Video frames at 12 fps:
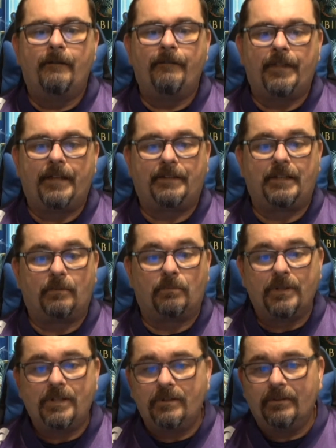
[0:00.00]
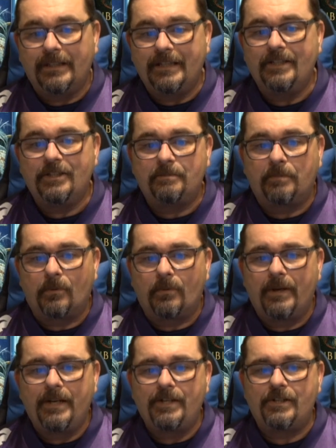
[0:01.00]
that the original
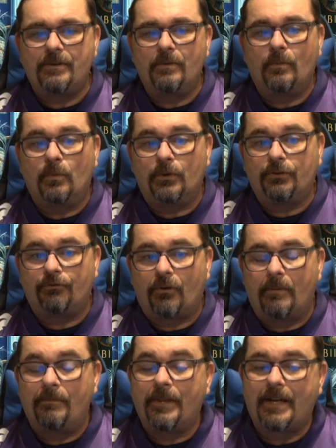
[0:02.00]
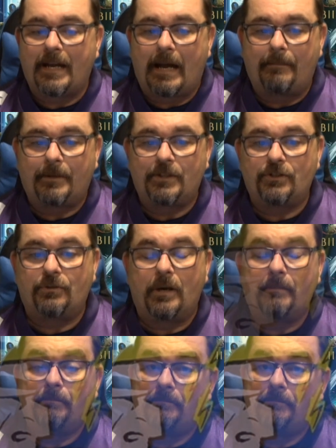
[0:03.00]
inspiration was from the comic strip